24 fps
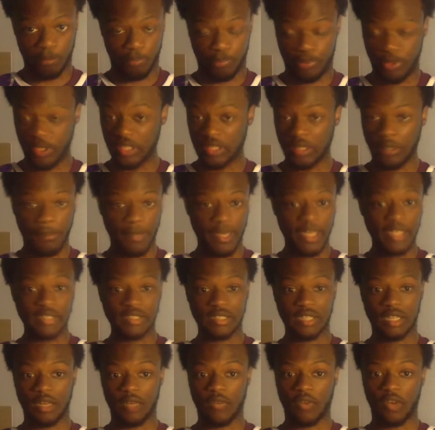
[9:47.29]
beat the
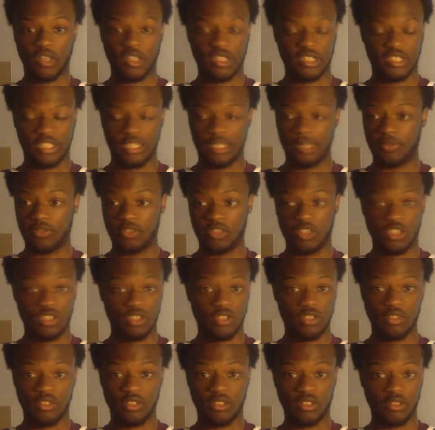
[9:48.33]
mess out of all the teams
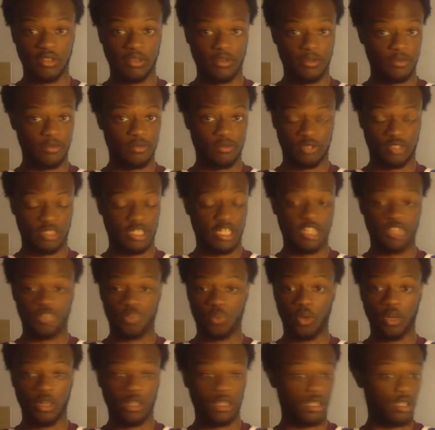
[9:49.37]
in the stage
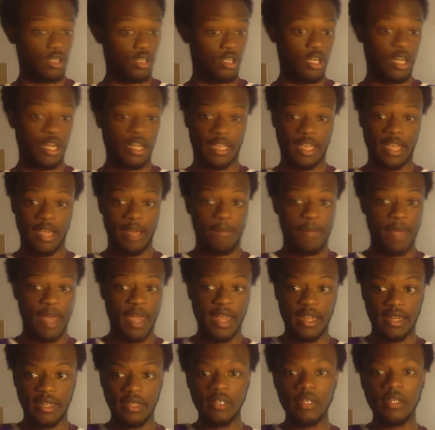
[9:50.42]
one of their
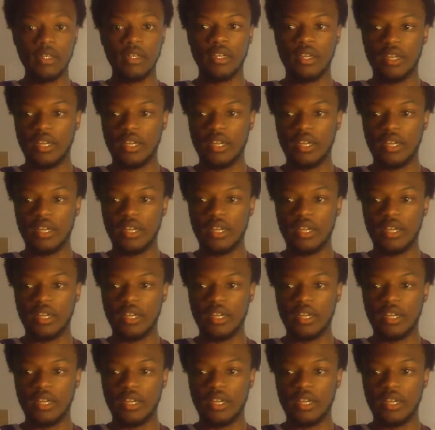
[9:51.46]
campaign.